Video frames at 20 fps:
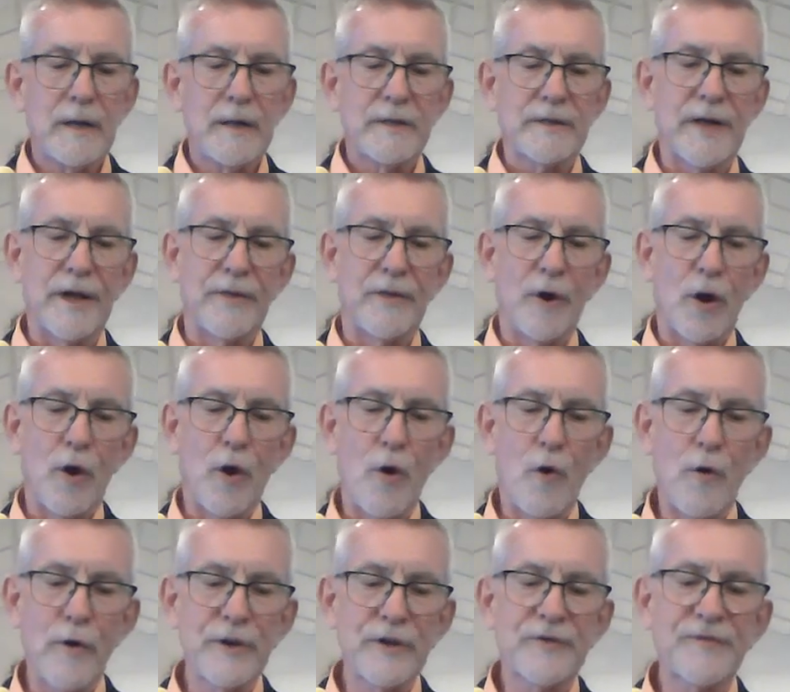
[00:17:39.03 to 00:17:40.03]
Say the
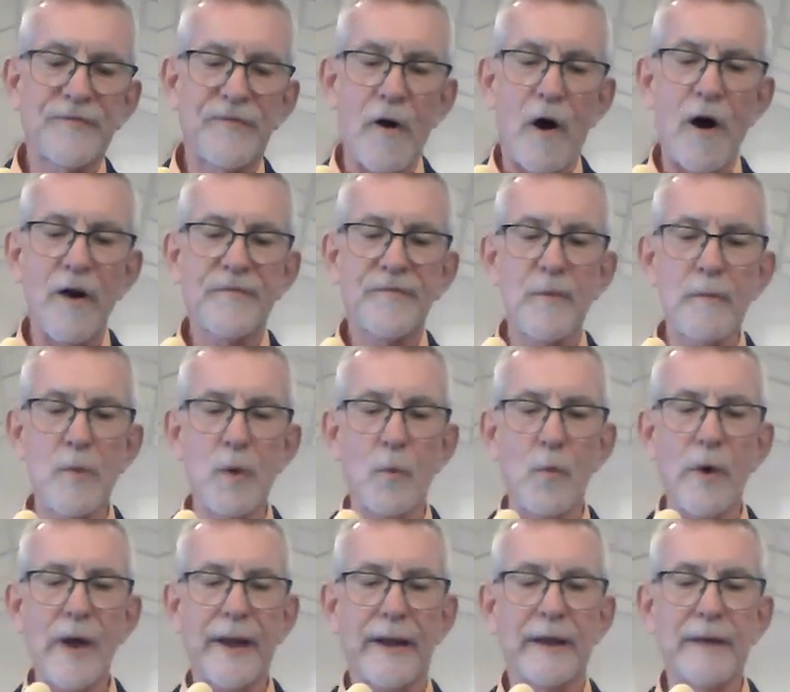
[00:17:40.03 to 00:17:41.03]
Lord is far from the
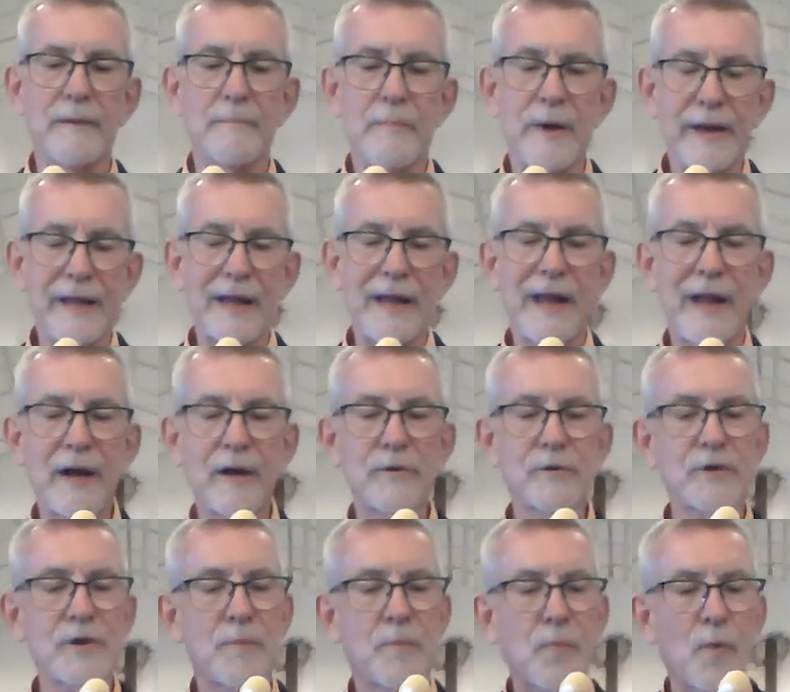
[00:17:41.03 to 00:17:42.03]
wicked, but he
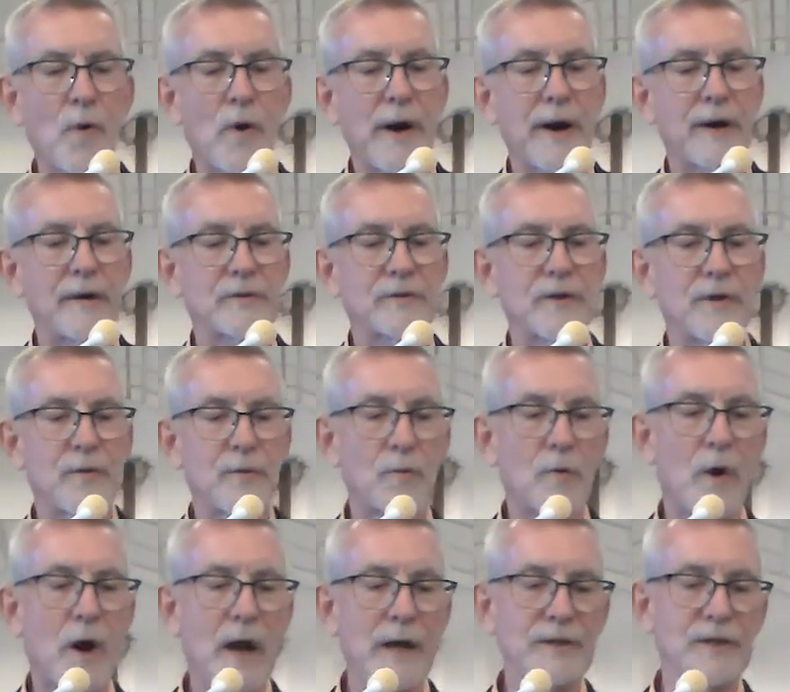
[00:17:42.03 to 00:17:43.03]
hears the prayers of the
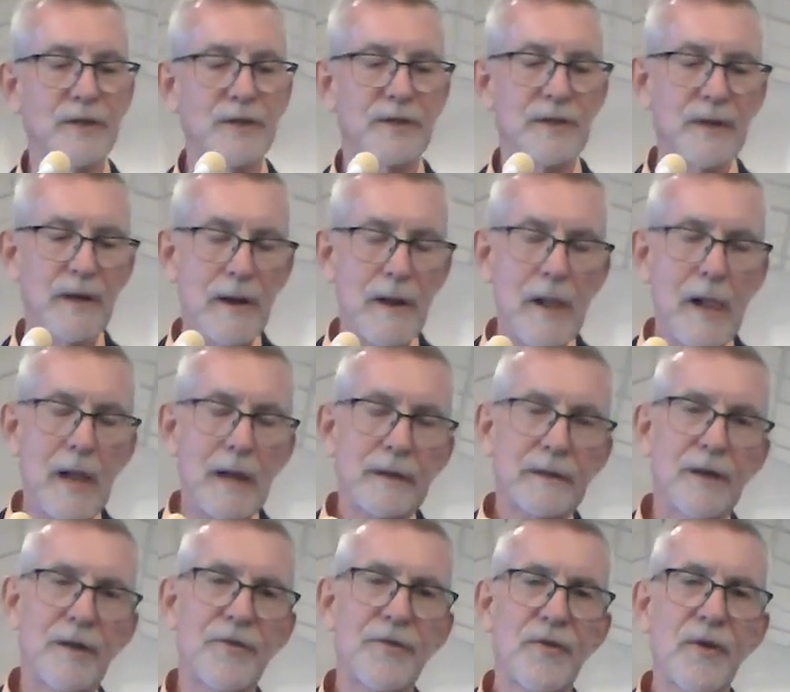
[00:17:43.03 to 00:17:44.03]
righteous.
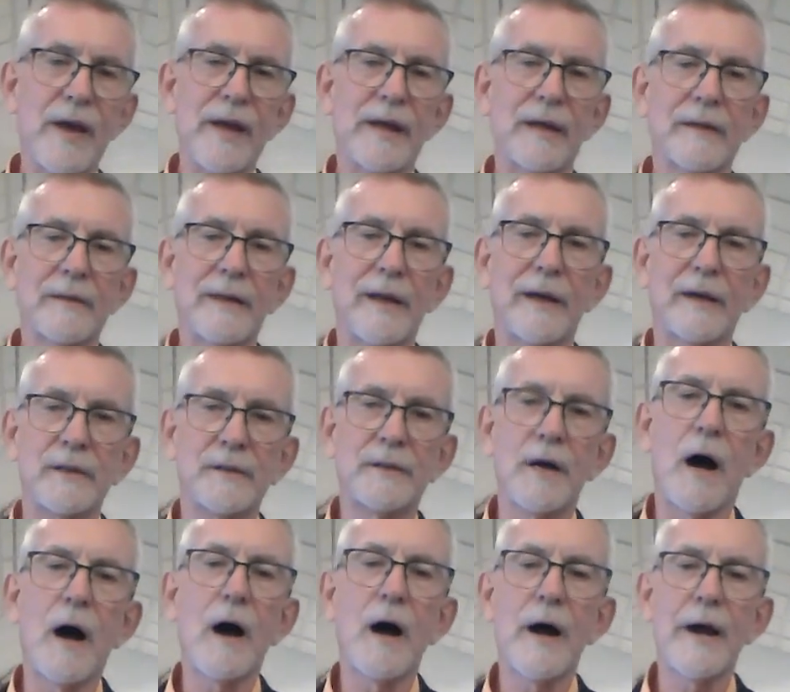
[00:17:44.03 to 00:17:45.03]
To think that
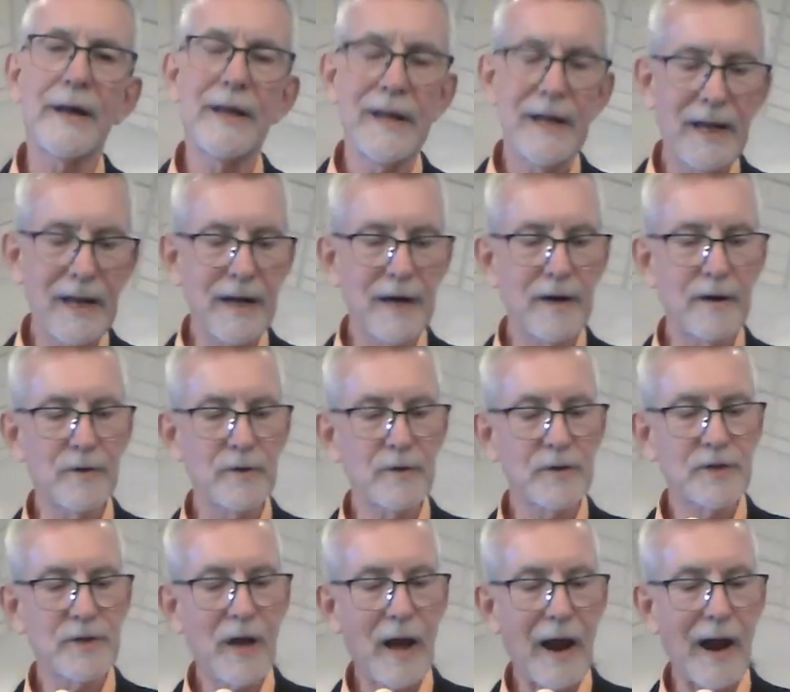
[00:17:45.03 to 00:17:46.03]
God
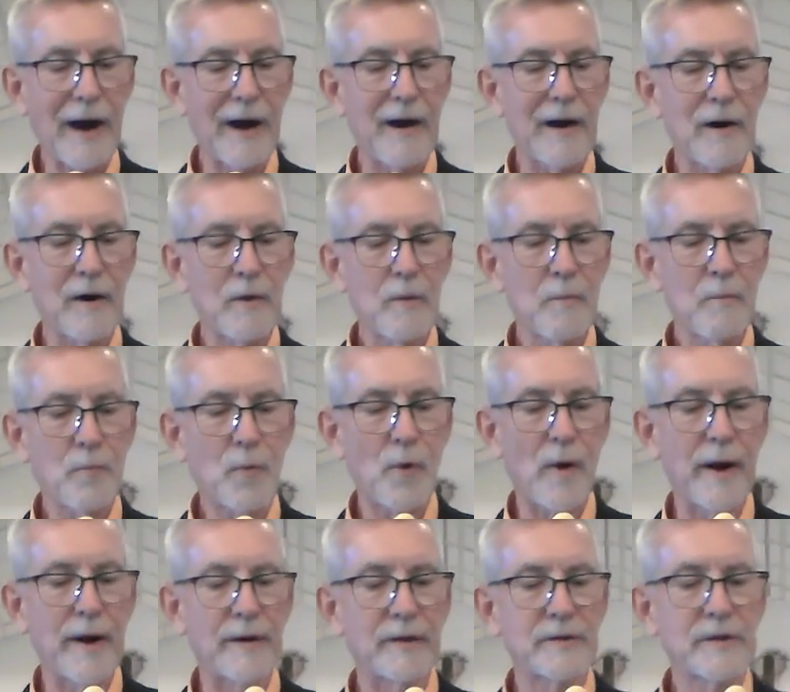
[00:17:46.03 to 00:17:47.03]
hears our
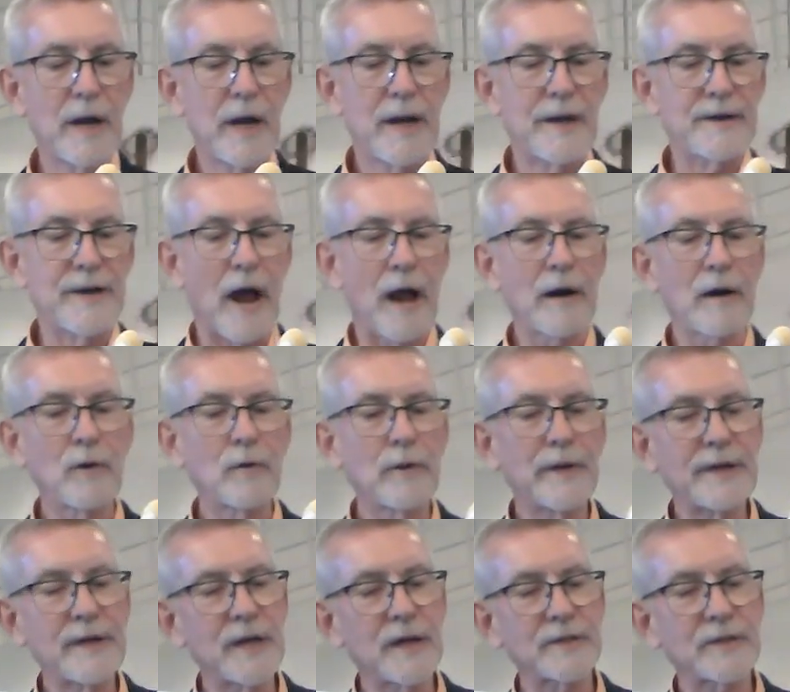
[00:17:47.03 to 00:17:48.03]
prayers. Not
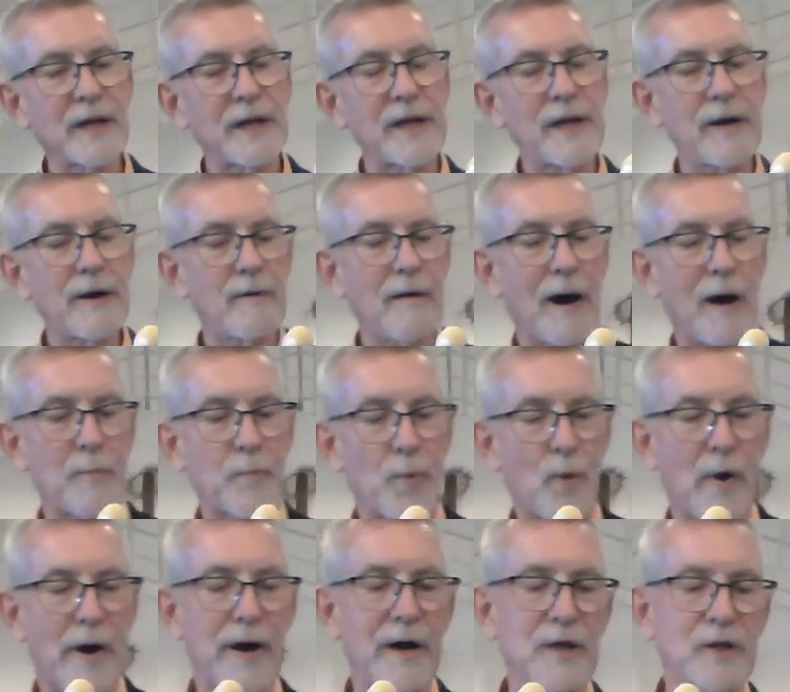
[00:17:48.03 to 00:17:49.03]
only does he hear our
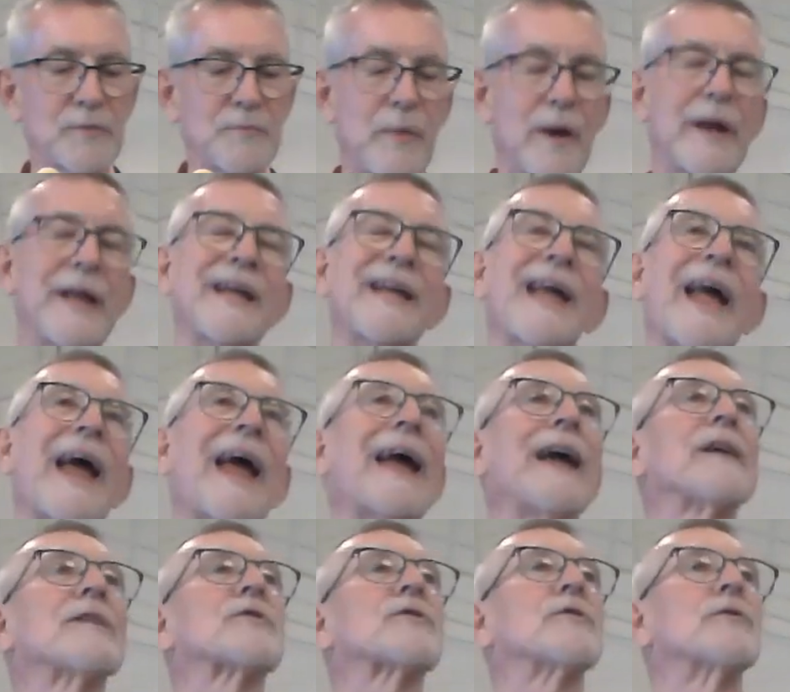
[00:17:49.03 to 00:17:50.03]
prayers, but he
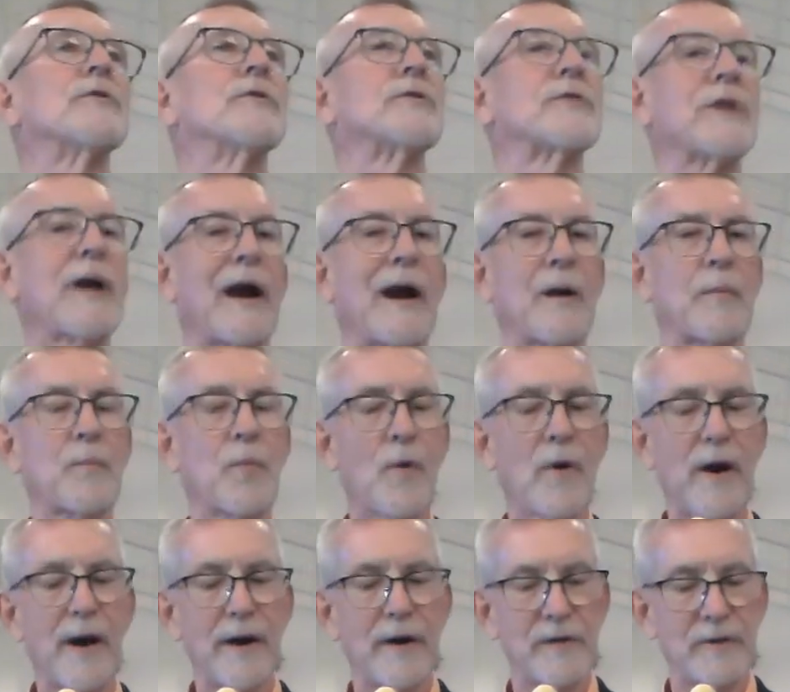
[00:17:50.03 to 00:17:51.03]
answers our
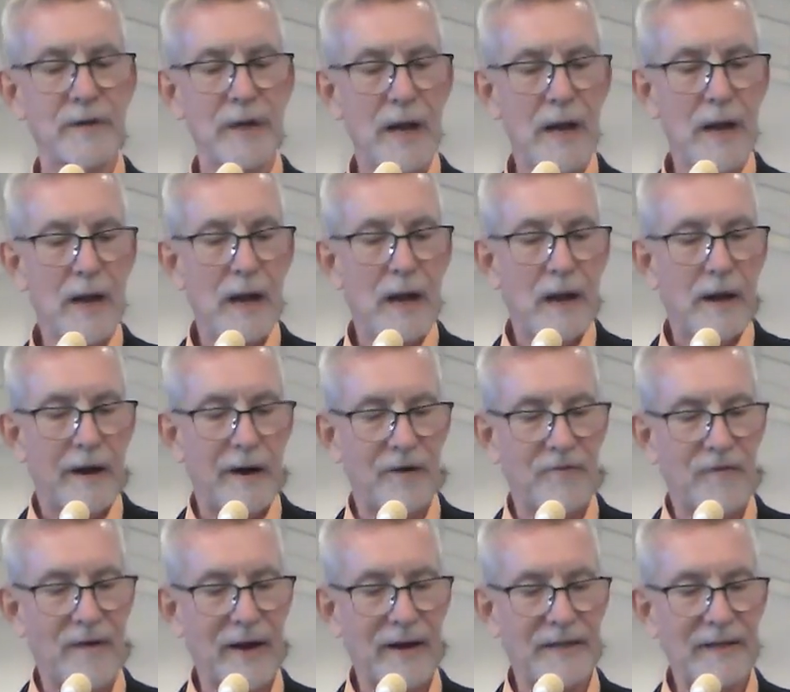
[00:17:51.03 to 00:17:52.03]
prayers. Matter
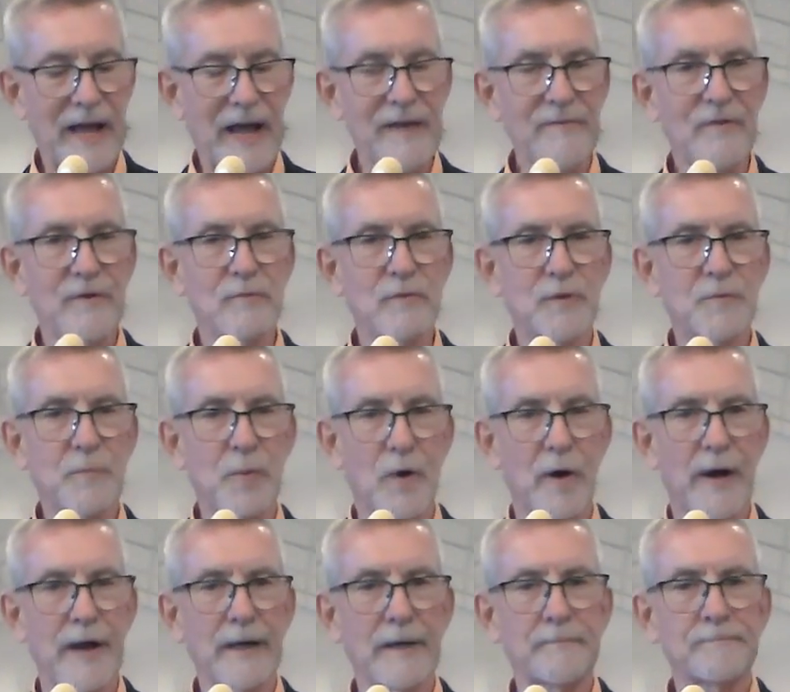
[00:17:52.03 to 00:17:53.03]
of fact, David was
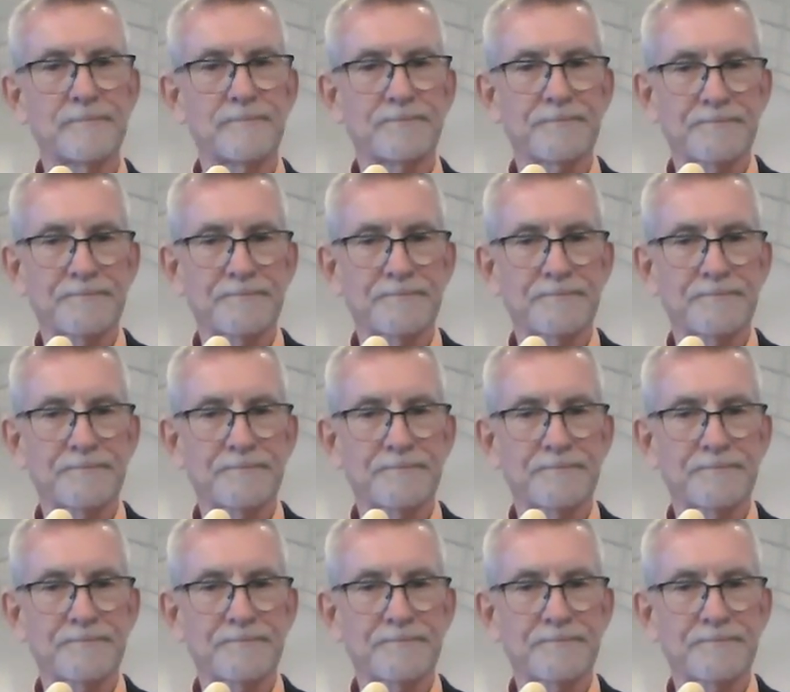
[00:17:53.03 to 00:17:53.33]
praying,